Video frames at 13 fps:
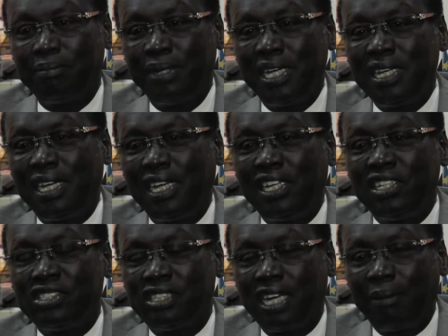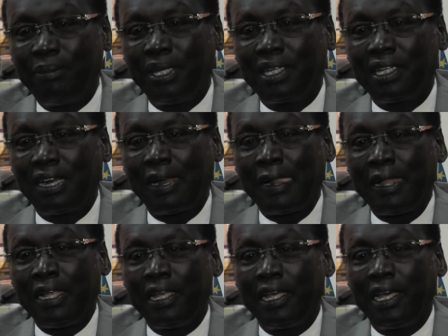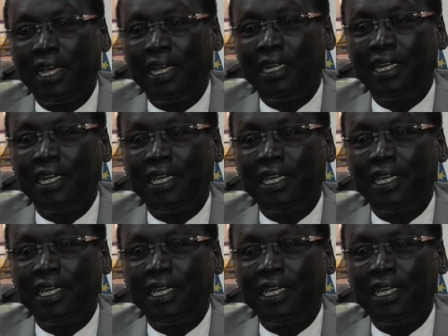mainly Islamic and,